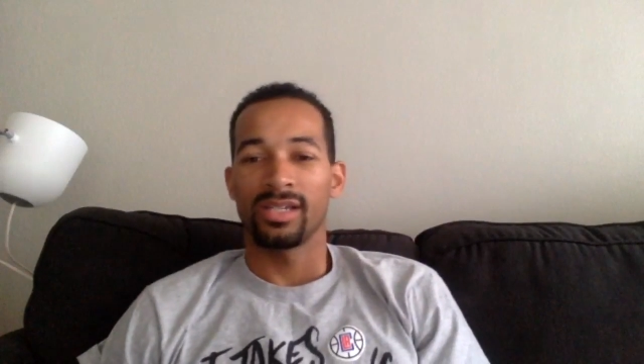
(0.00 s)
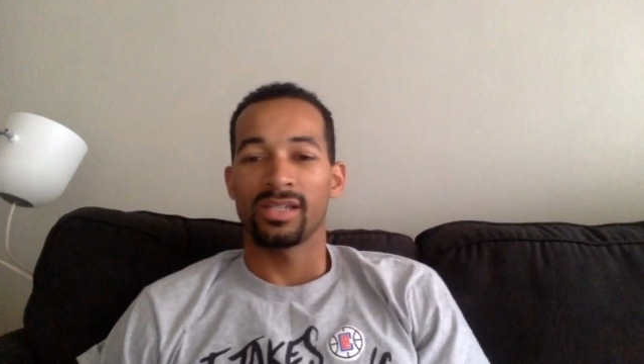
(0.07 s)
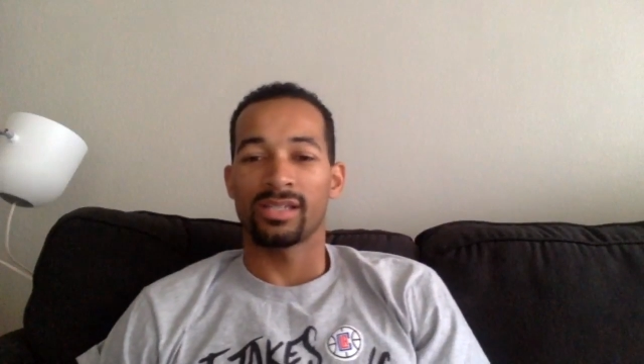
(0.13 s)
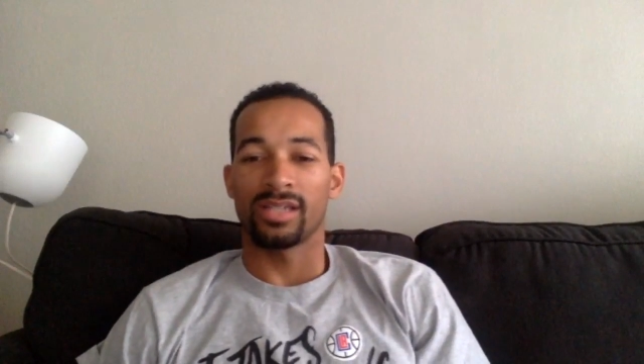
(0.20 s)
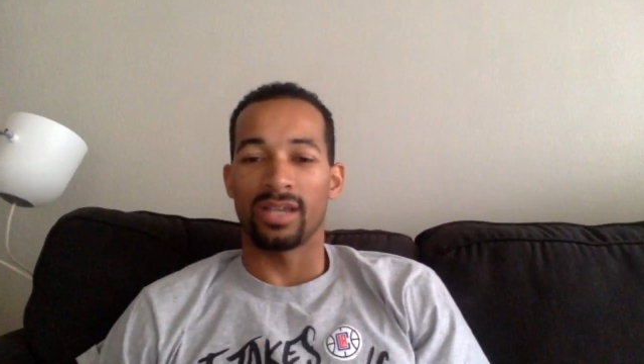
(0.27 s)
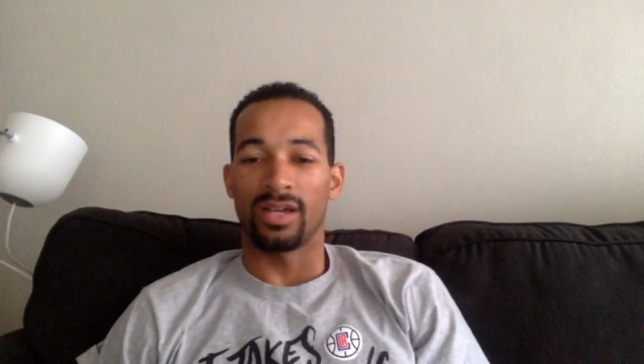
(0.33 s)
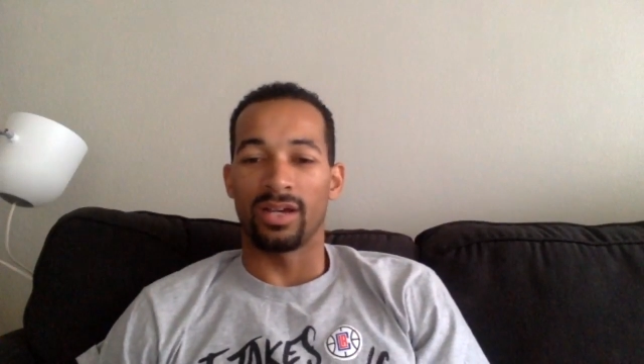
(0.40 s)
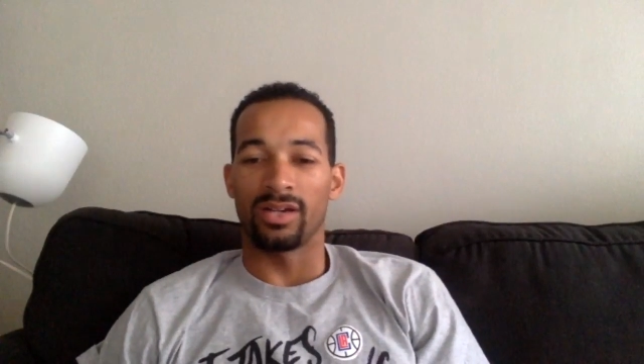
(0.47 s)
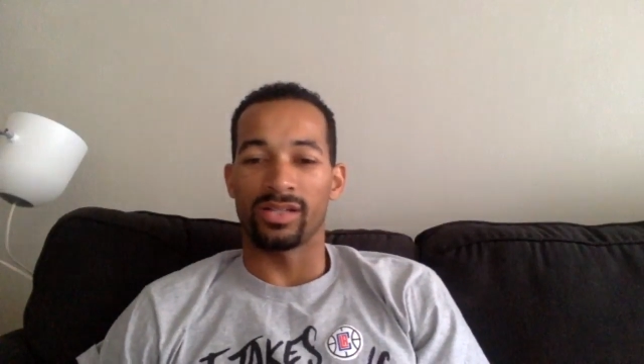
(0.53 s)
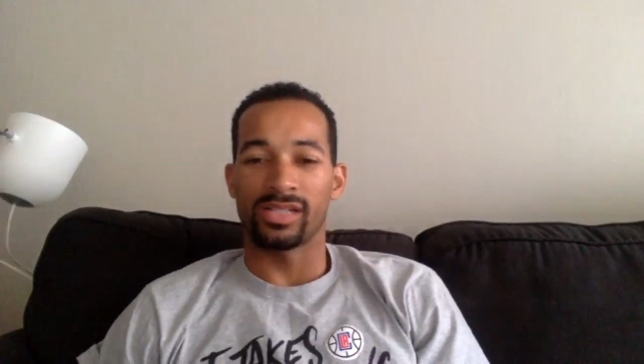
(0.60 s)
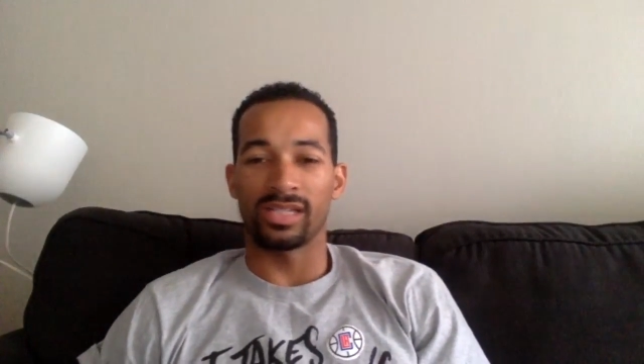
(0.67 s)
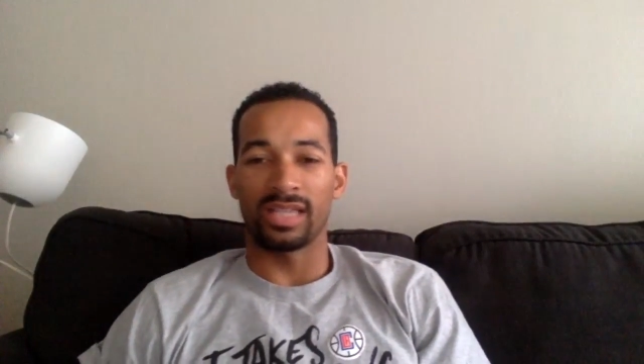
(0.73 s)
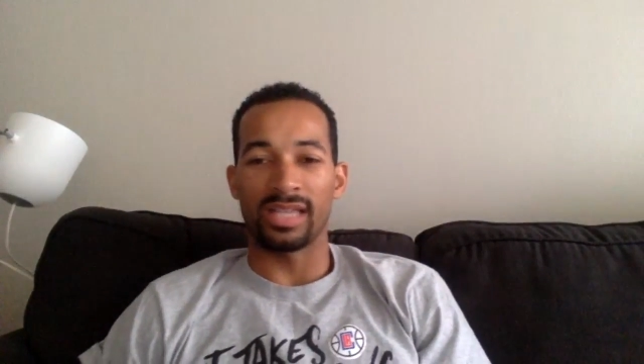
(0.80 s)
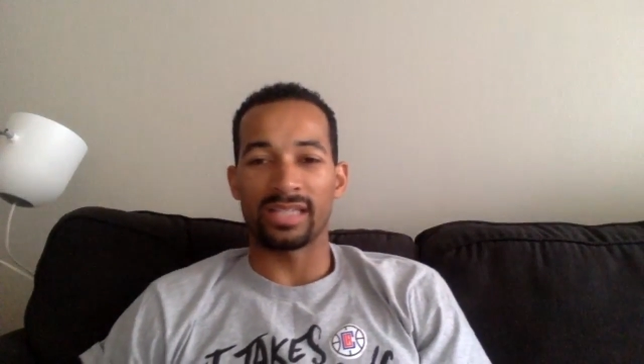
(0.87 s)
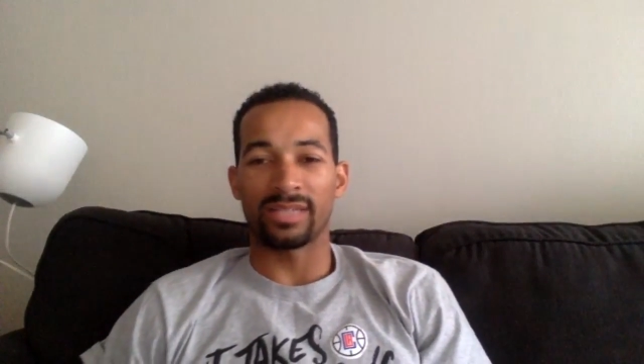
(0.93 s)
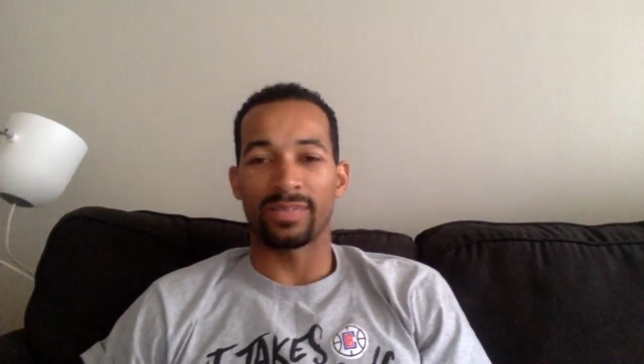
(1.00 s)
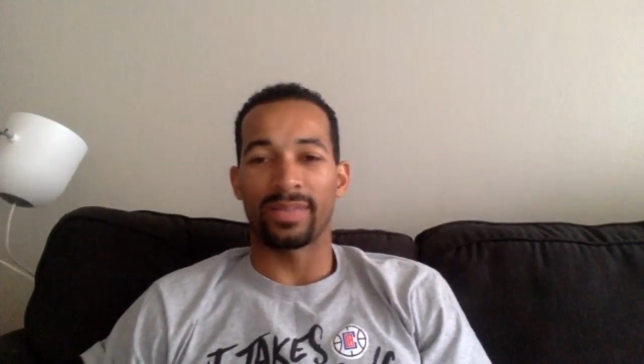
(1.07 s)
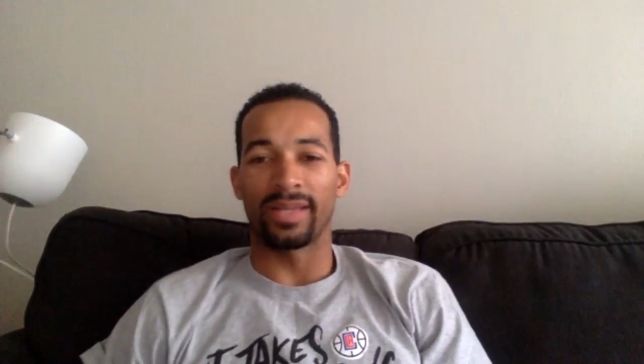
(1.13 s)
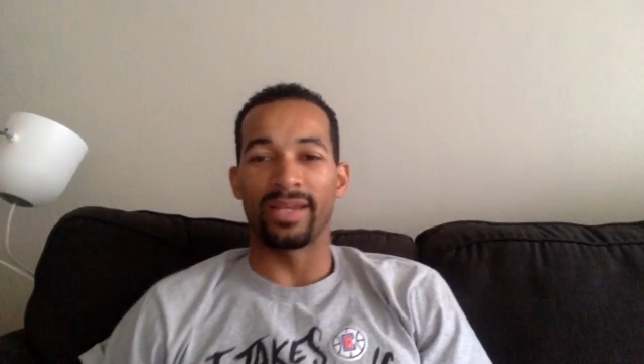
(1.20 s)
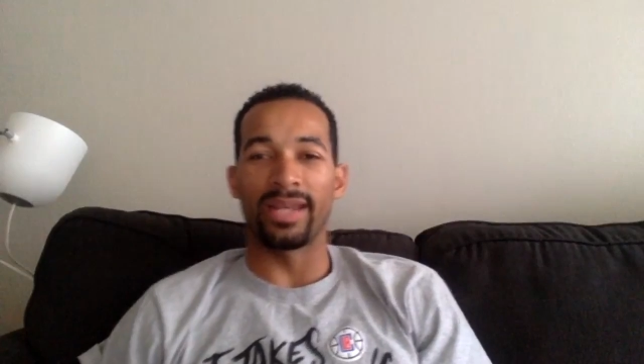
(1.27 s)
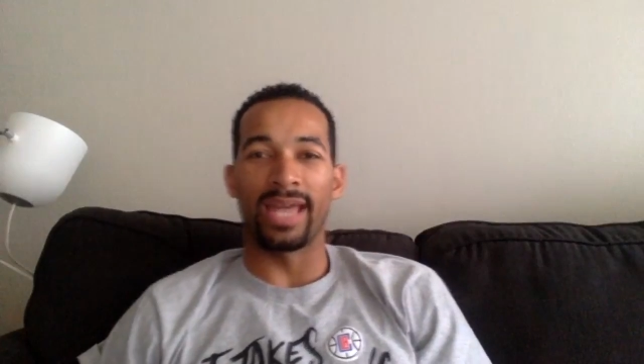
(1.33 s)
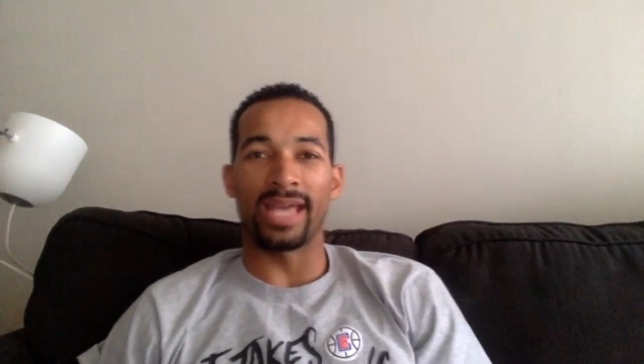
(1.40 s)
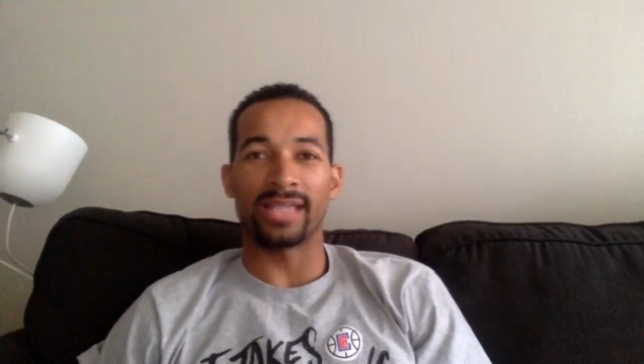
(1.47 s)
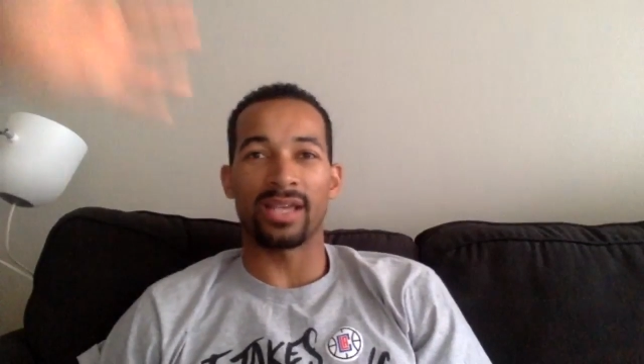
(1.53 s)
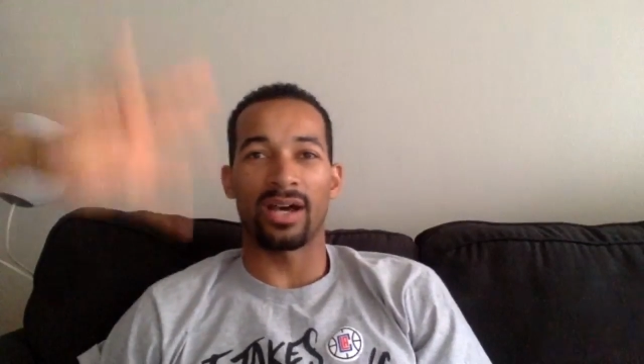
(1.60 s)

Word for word: So she likes to play dance